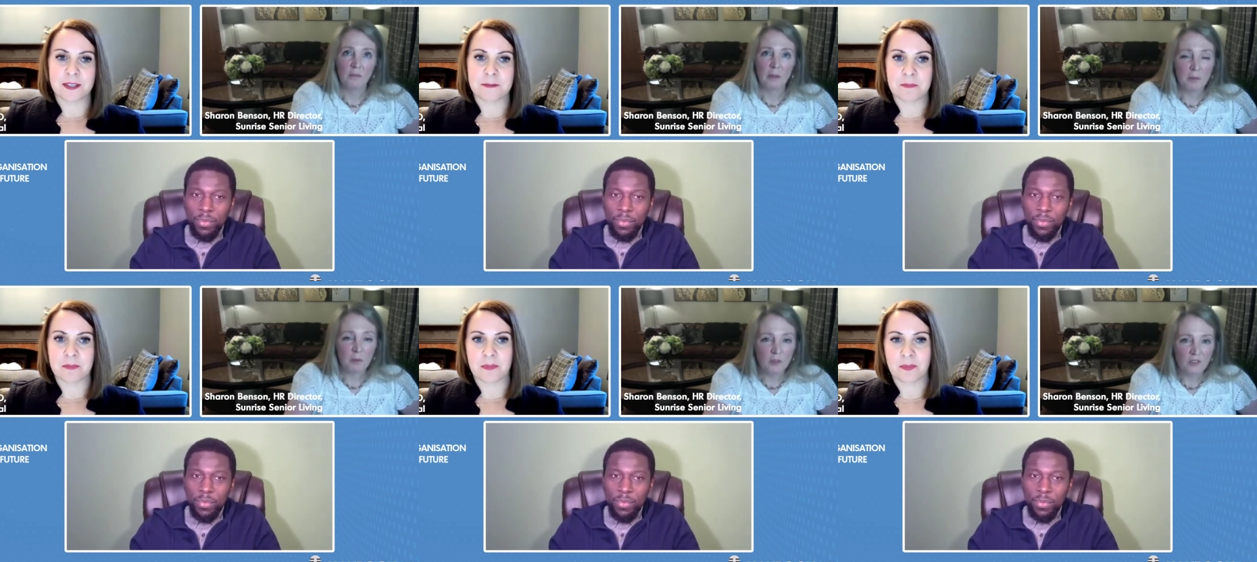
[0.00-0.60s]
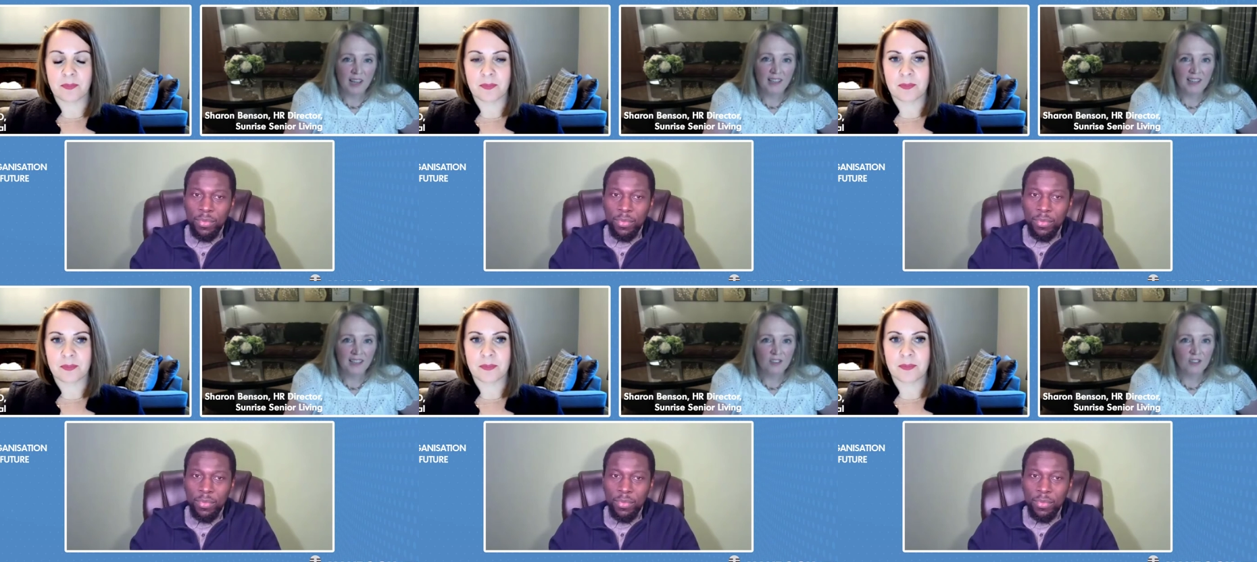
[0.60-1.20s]
Speaker 1: People will tell an
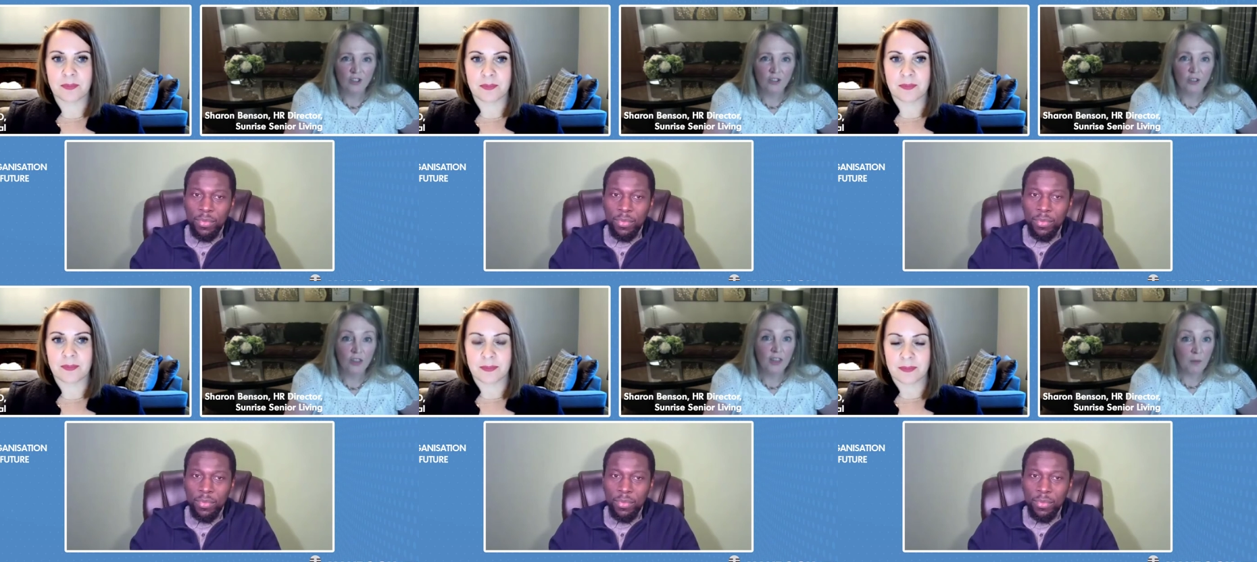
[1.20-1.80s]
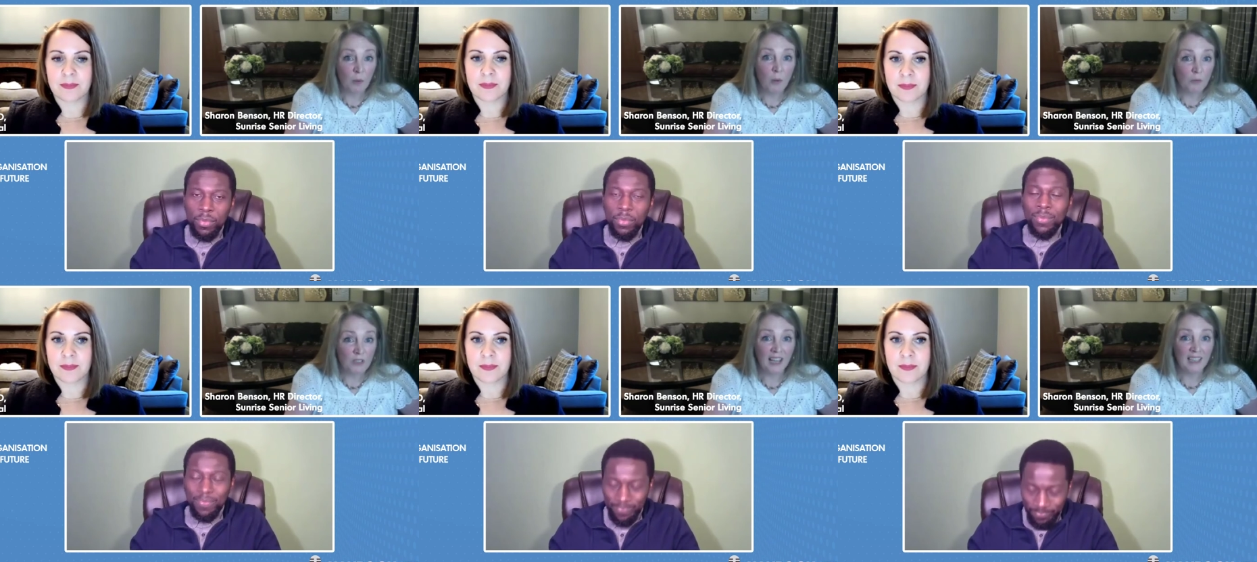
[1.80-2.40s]
external, they
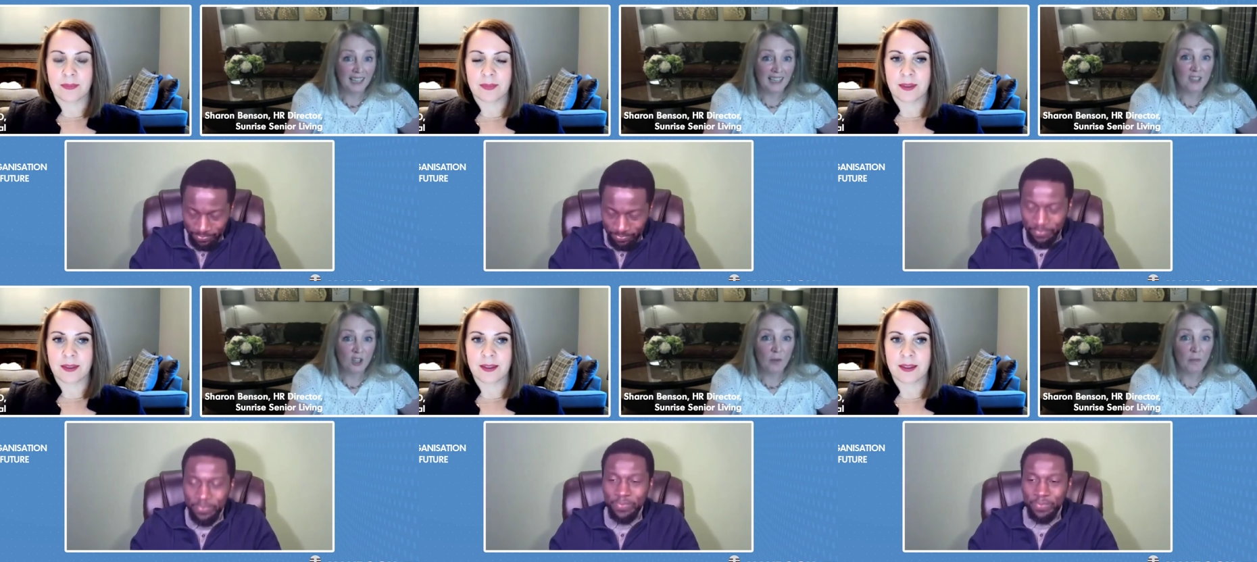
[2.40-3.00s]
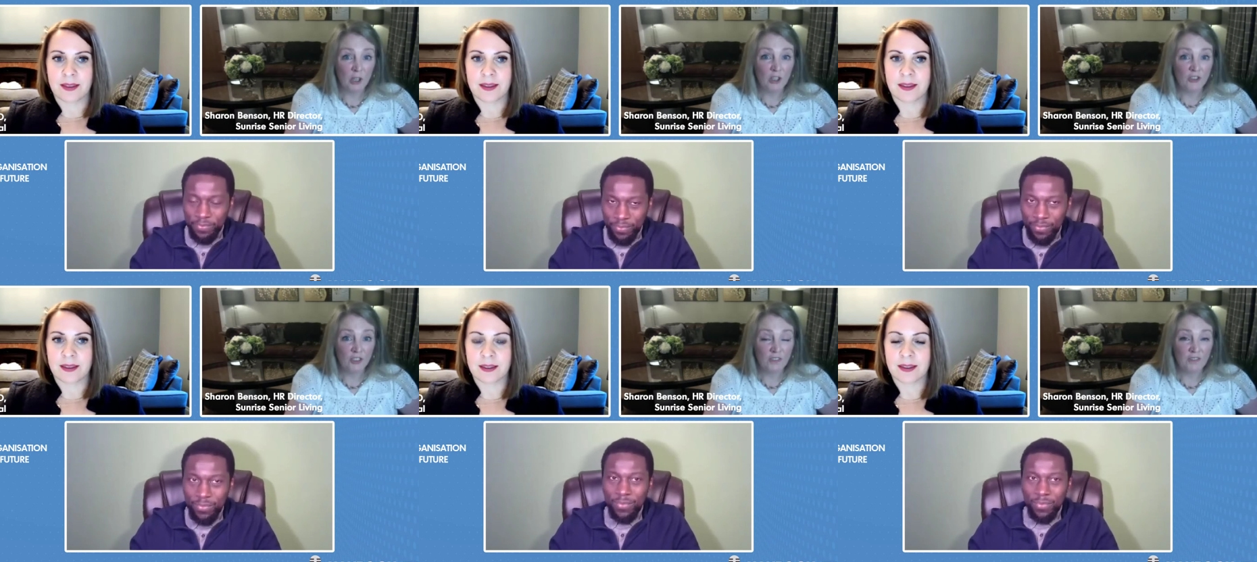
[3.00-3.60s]
won't tell a HR
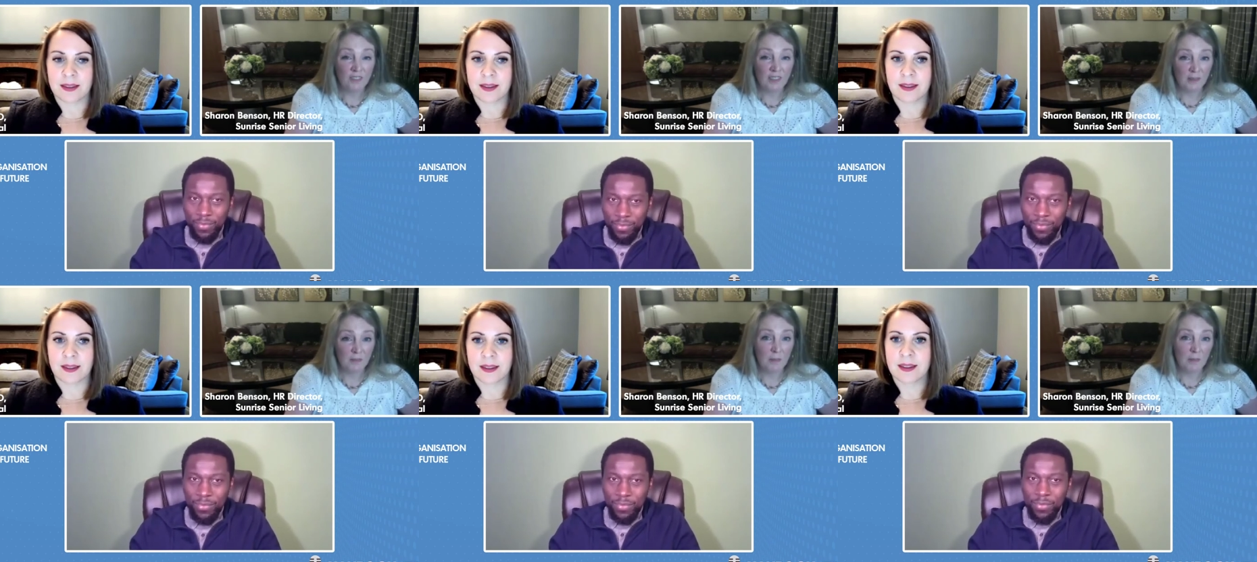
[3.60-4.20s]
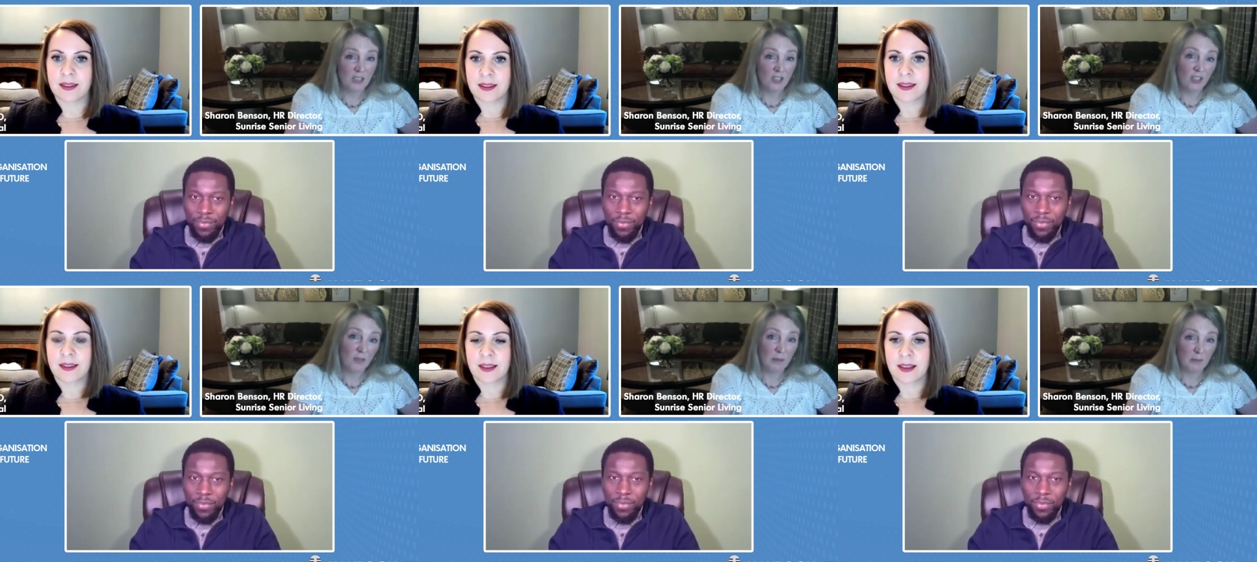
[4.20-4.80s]
person I think the manager
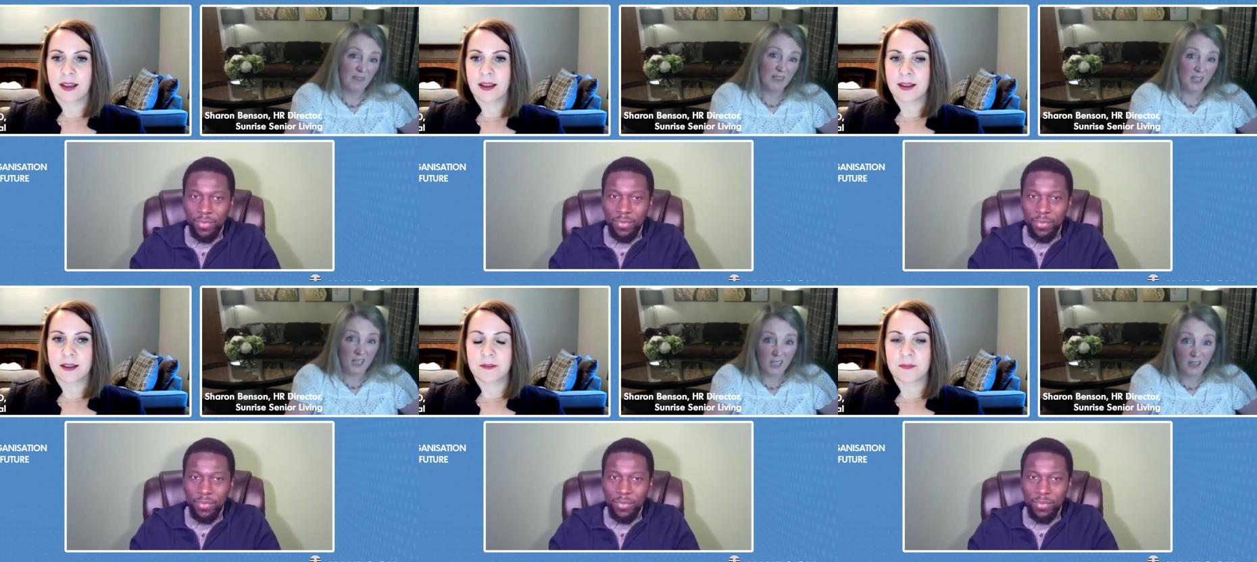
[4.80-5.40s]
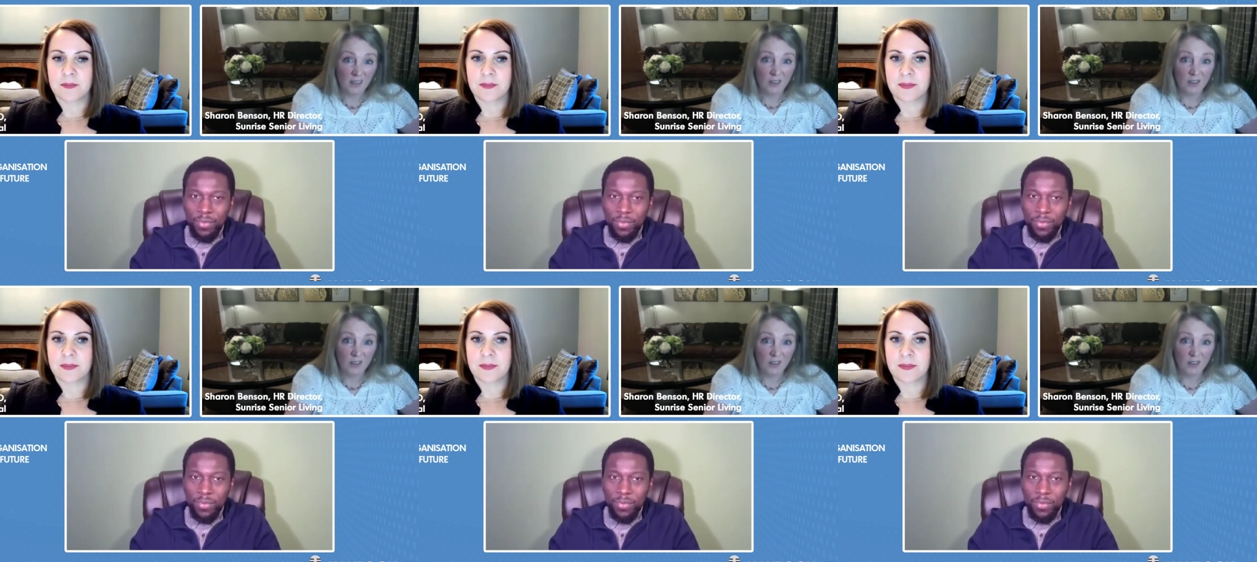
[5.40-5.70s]
can be a bit of an idiot,